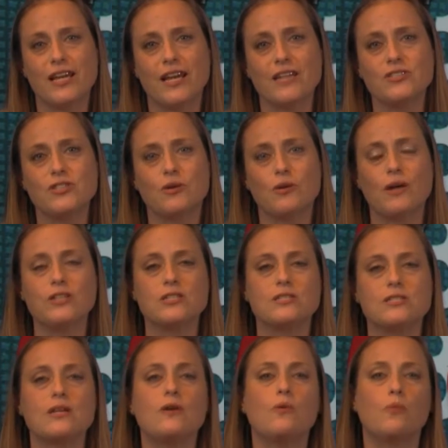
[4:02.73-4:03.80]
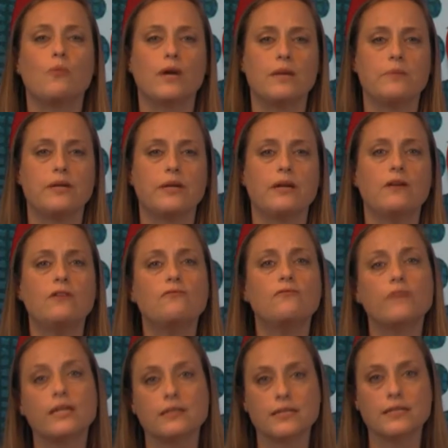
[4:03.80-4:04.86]
and so I just want to be
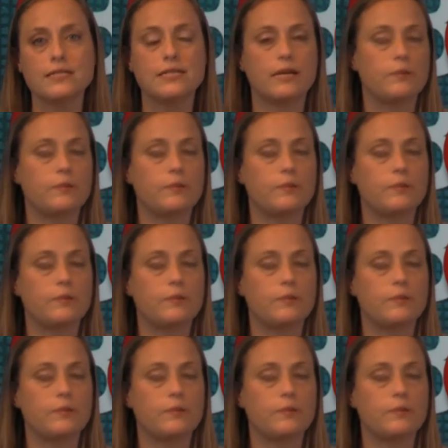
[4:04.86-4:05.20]
realistic,